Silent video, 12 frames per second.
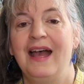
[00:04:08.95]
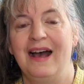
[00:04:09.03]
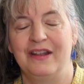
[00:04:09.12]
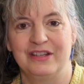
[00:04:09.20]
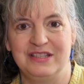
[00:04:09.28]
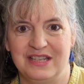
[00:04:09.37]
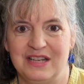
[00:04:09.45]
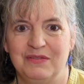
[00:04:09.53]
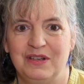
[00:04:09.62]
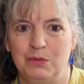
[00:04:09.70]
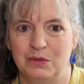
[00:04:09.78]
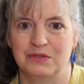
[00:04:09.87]
and I
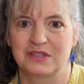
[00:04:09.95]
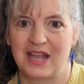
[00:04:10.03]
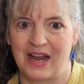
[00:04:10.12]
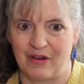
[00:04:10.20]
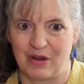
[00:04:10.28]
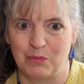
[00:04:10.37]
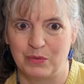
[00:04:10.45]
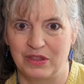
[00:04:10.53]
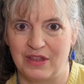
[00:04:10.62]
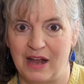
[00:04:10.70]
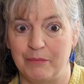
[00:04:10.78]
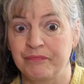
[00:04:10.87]
definitely want to carry on with
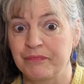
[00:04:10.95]
that.